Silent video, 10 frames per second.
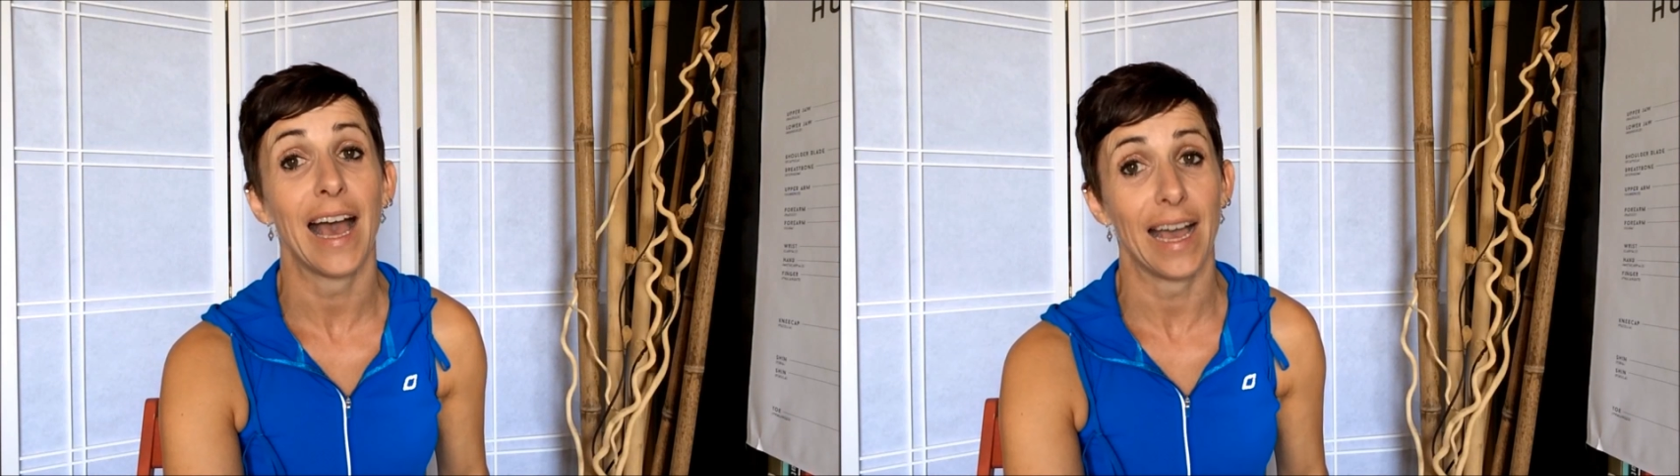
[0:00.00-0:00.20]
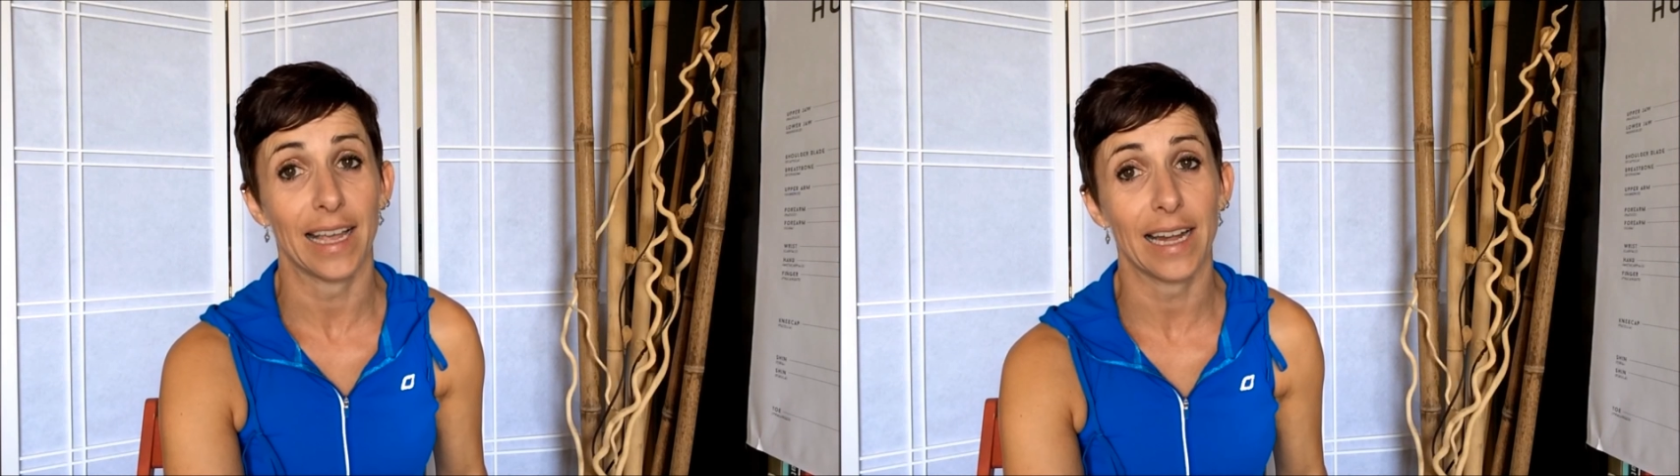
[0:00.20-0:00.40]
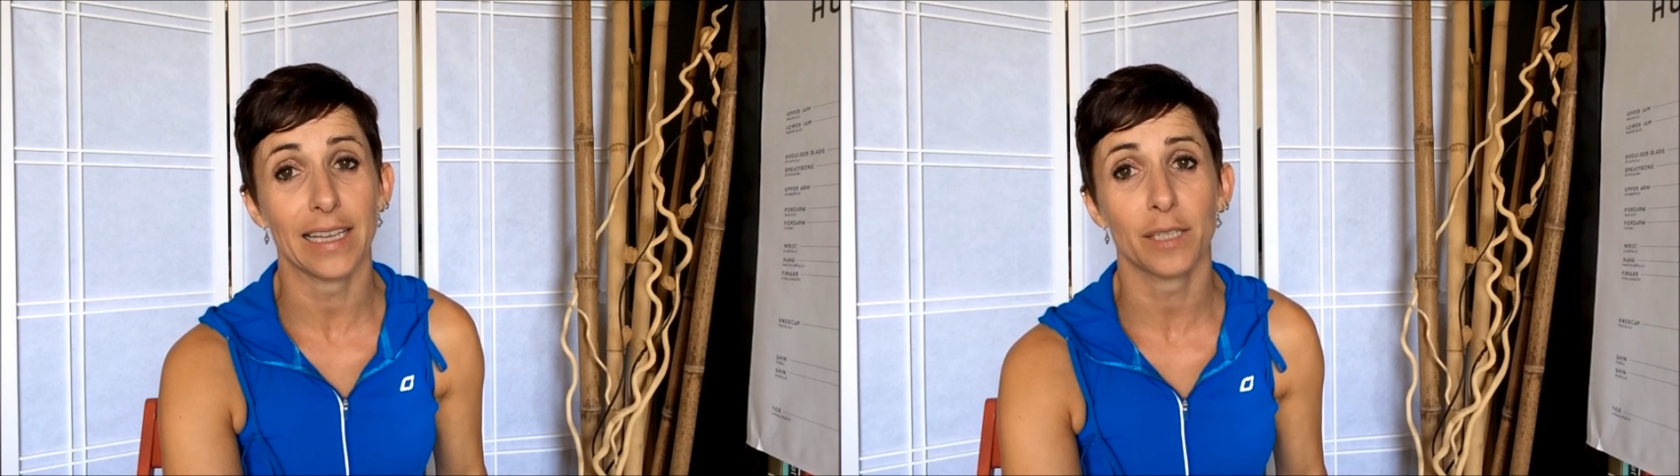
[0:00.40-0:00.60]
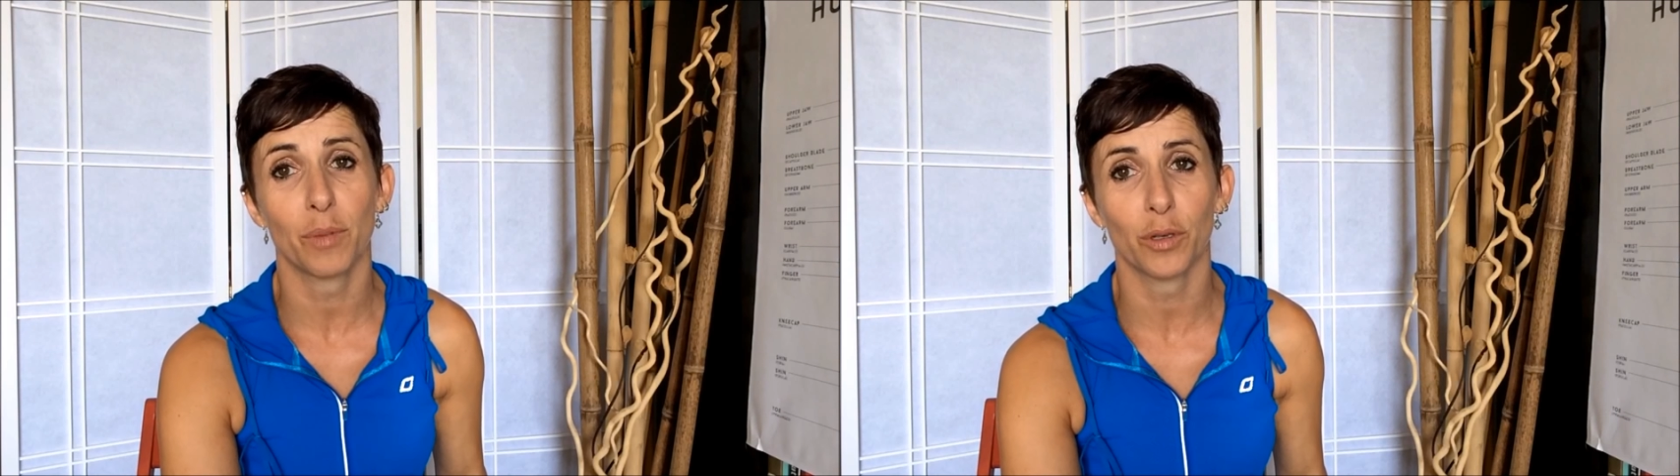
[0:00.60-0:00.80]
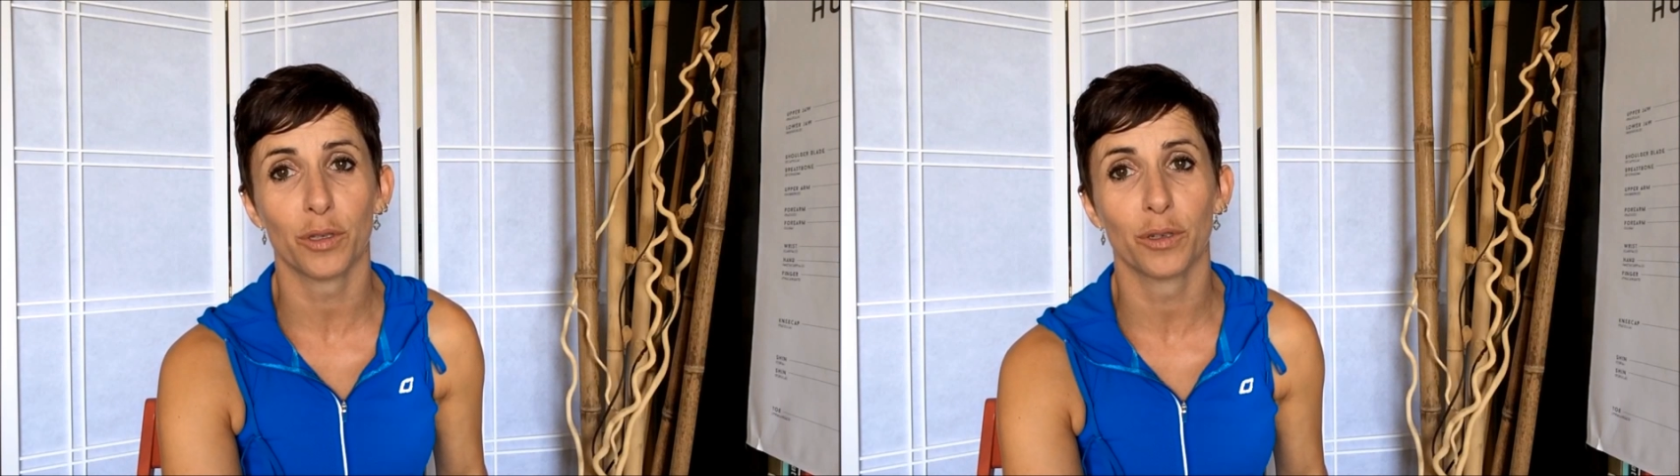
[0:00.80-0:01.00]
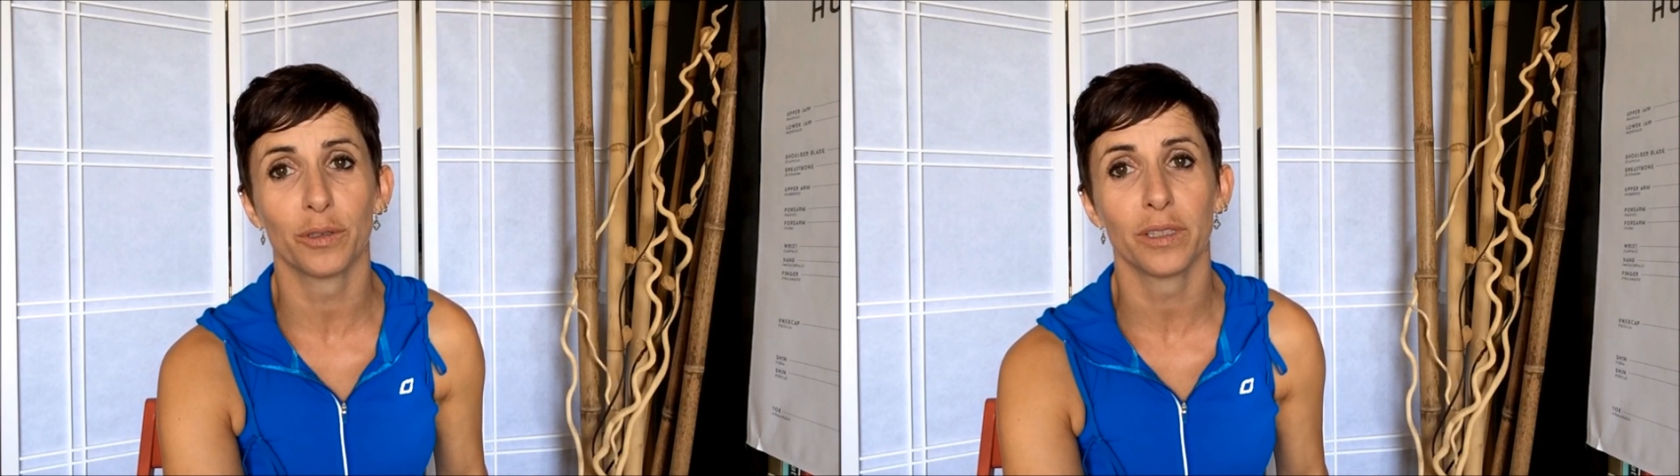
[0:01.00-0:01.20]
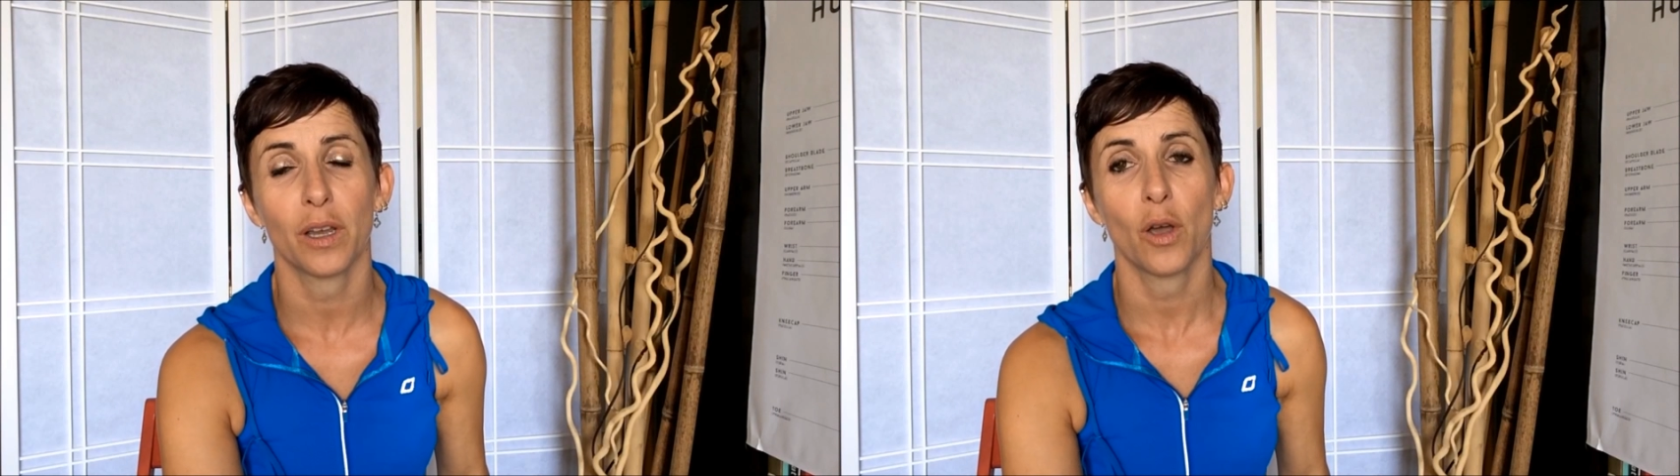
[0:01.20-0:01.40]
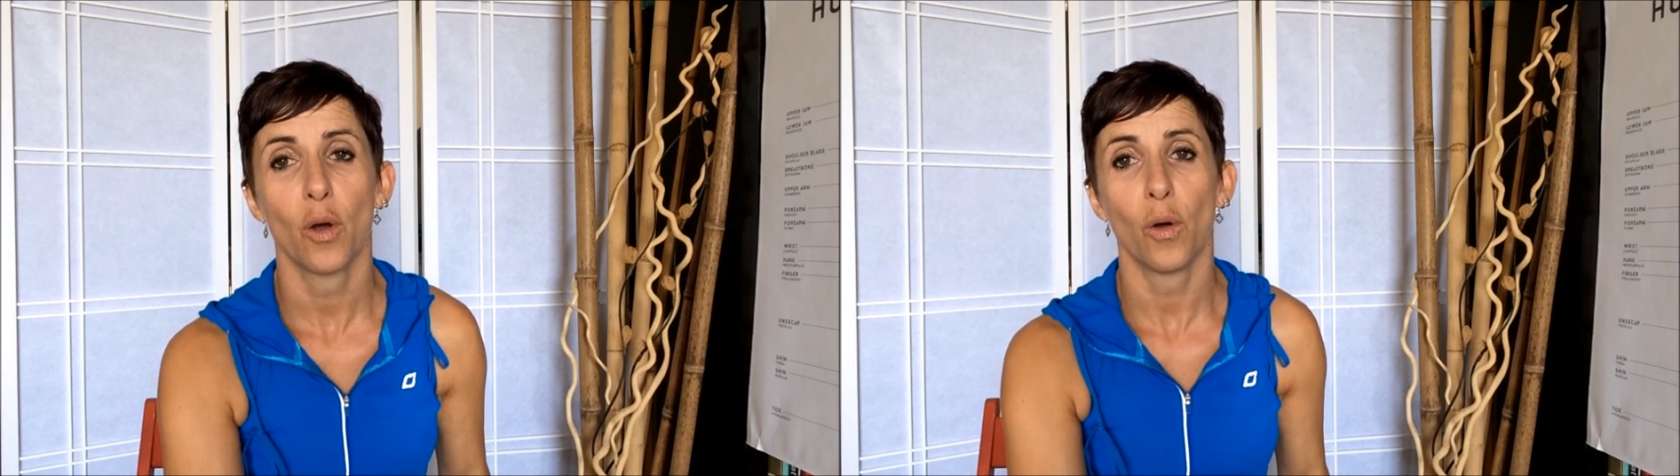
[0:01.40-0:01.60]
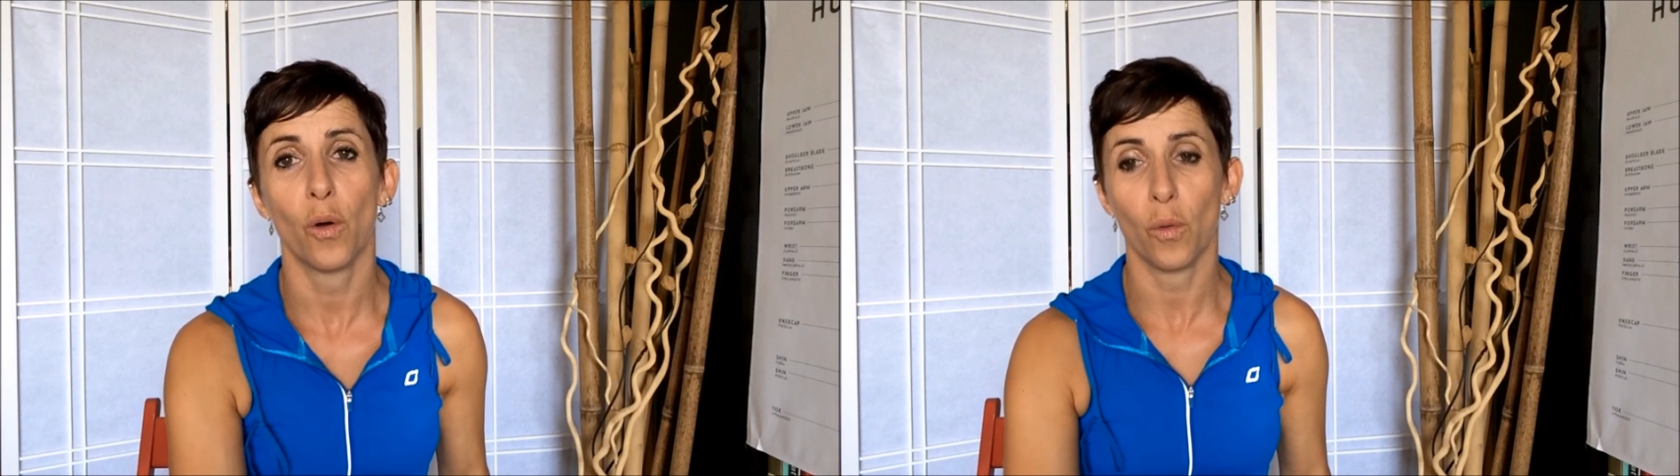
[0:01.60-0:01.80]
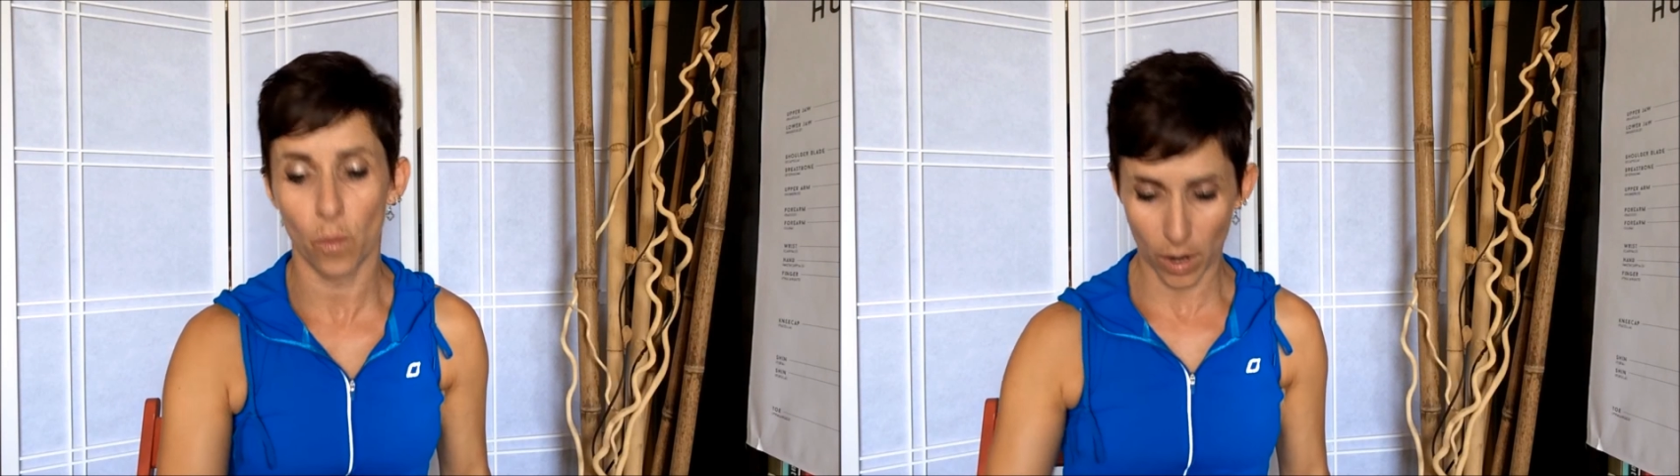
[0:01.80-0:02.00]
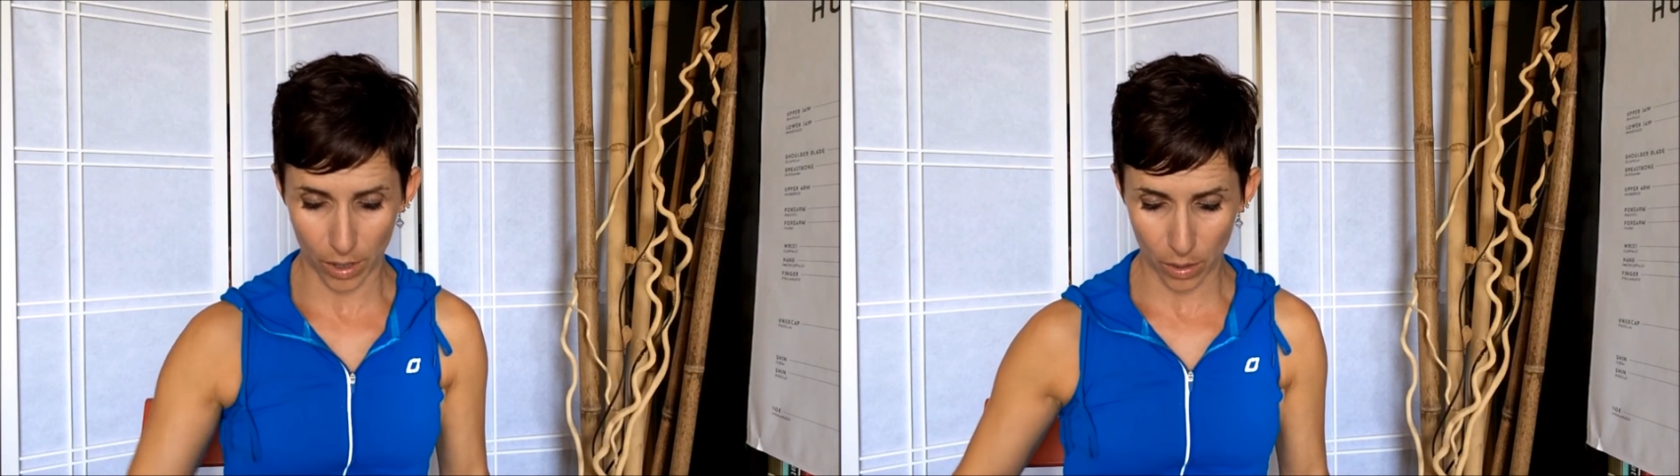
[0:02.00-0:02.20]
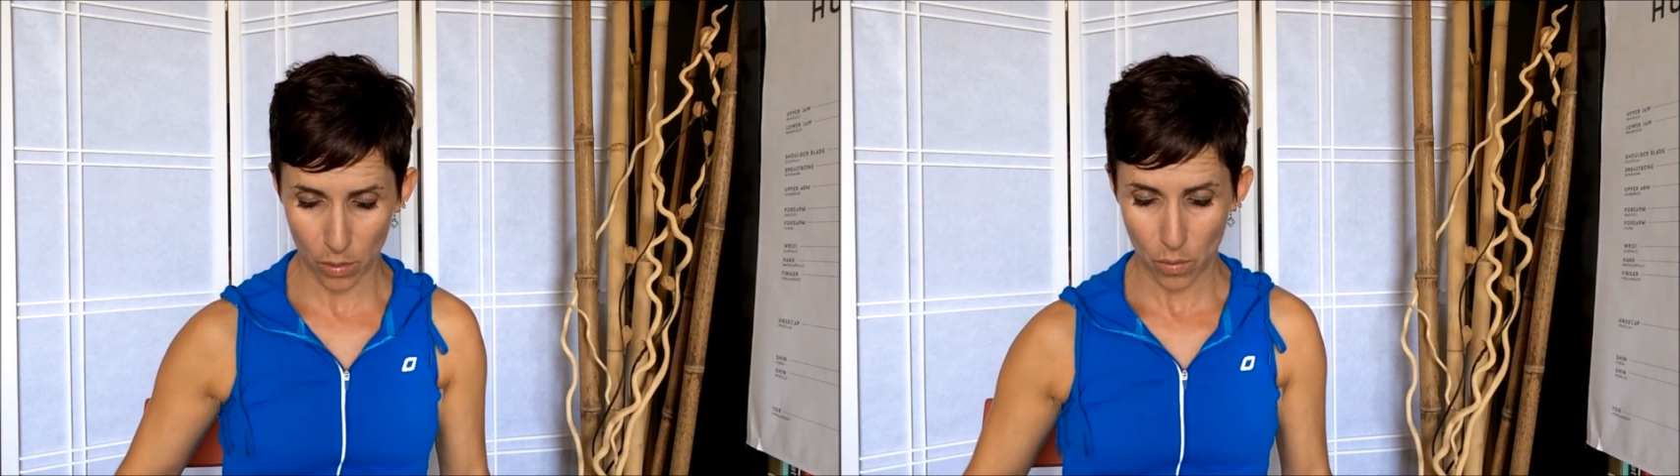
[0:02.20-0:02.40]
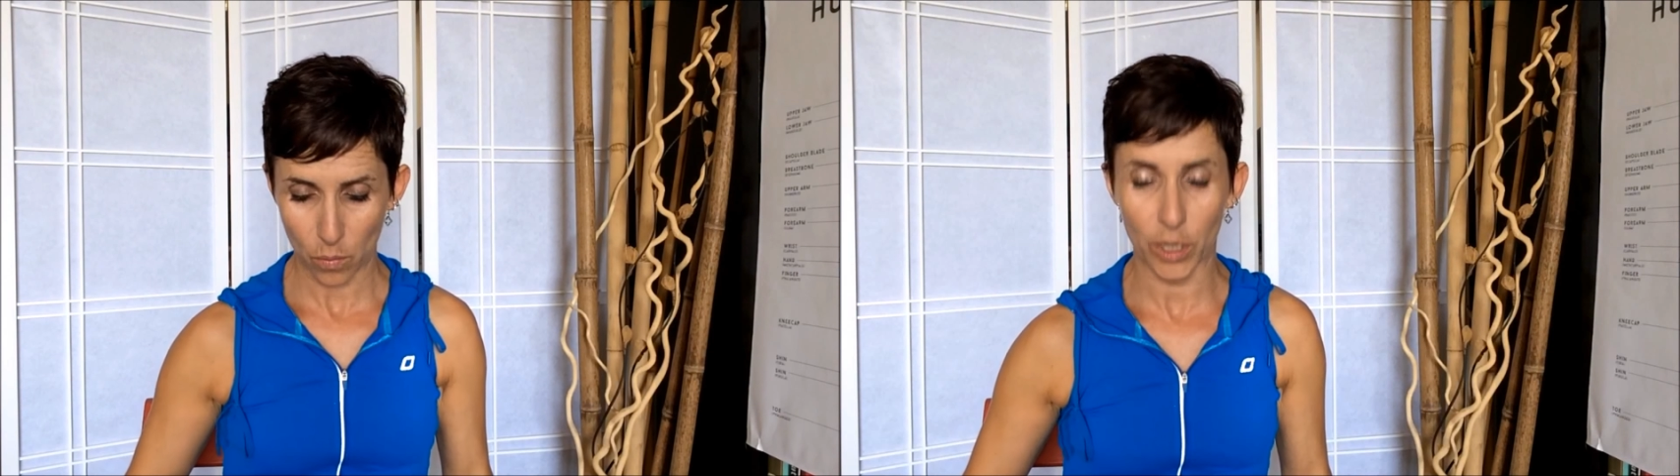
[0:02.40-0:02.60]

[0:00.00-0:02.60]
a glass bottle, or one